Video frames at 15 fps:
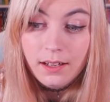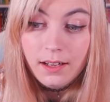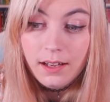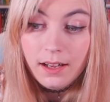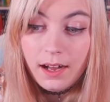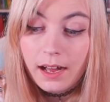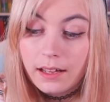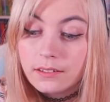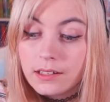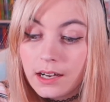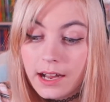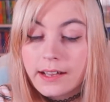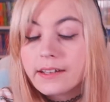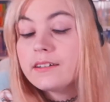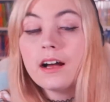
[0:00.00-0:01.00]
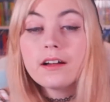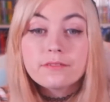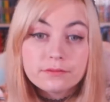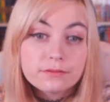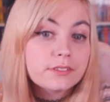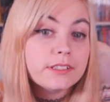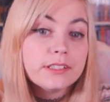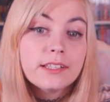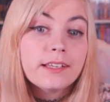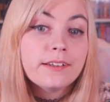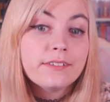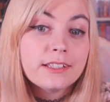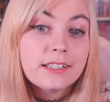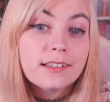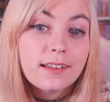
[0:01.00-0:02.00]
I like. I really,
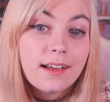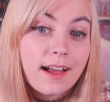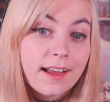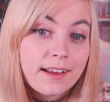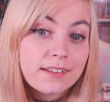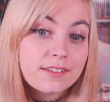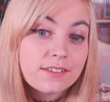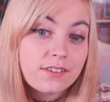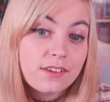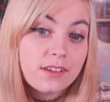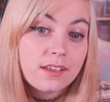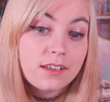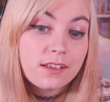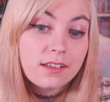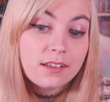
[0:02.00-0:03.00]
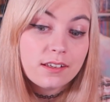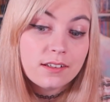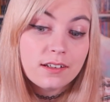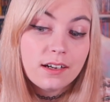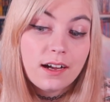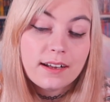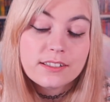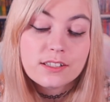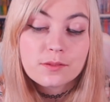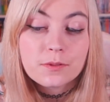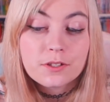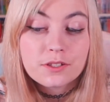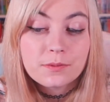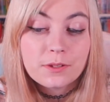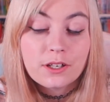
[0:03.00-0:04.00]
really liked the. I just
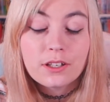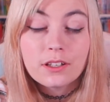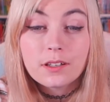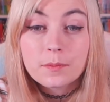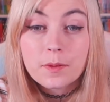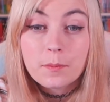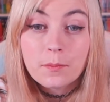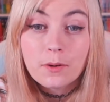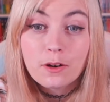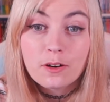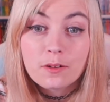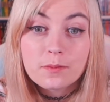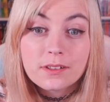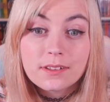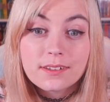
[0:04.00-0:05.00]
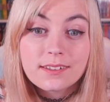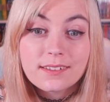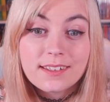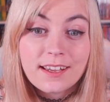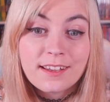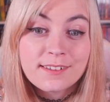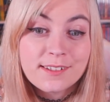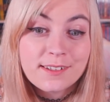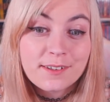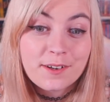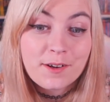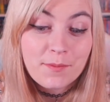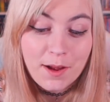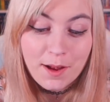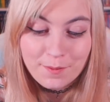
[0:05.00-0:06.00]
wish we got a little bit more with Daisy and her
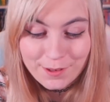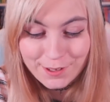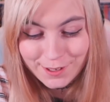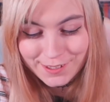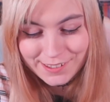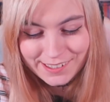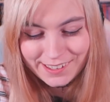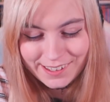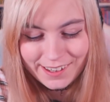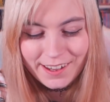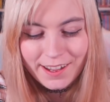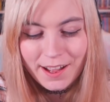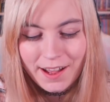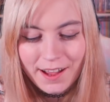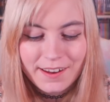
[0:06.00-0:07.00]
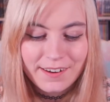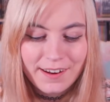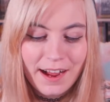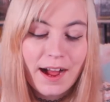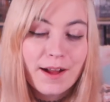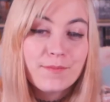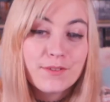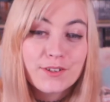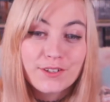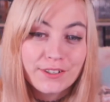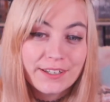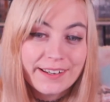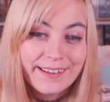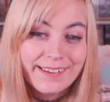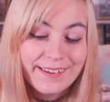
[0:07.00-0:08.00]
mom. Honestly, I I'm
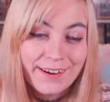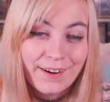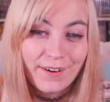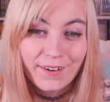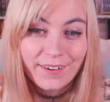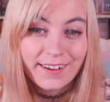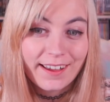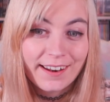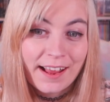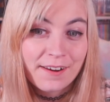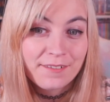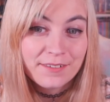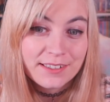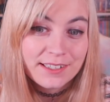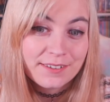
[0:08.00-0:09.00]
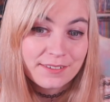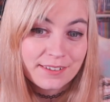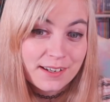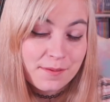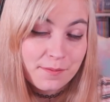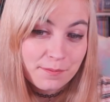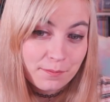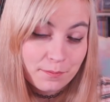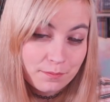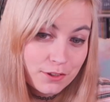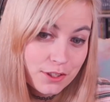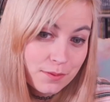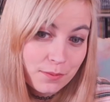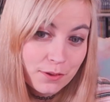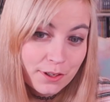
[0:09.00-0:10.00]
agreed, hog, and I really, really
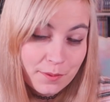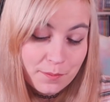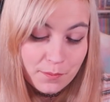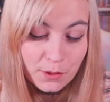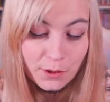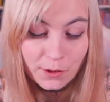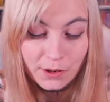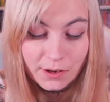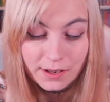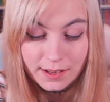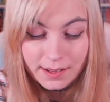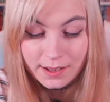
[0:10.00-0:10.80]
just wanted more.